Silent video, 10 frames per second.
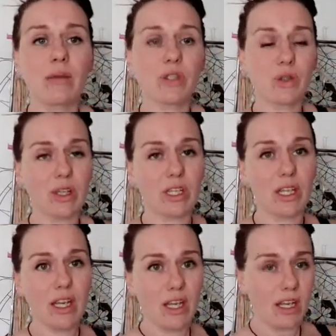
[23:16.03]
I'm sure that,
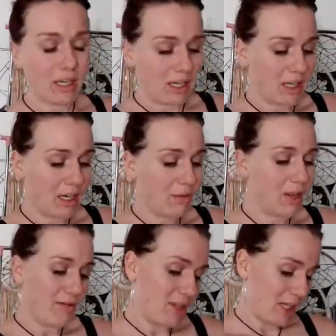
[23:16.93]
you know, with
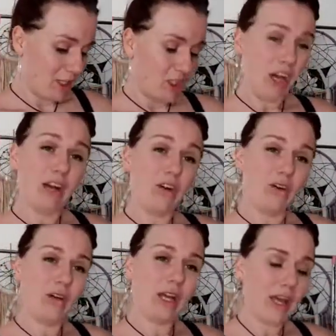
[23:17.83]
everything shut,
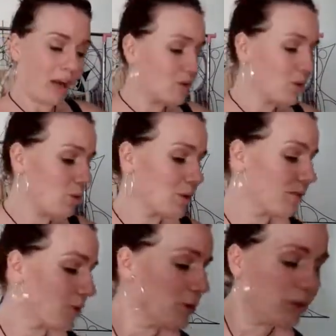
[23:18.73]
or how
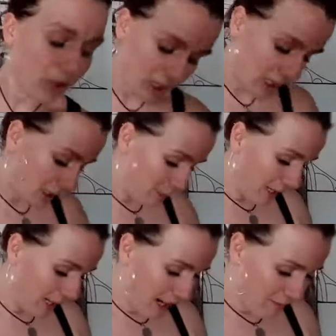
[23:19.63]
resourceful it could
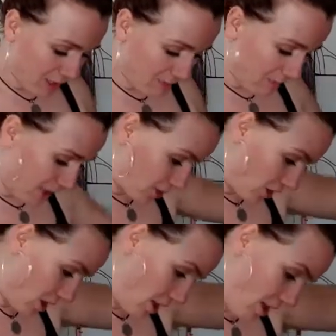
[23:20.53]
be. I have this
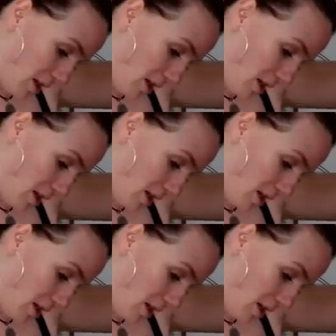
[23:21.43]
mantra: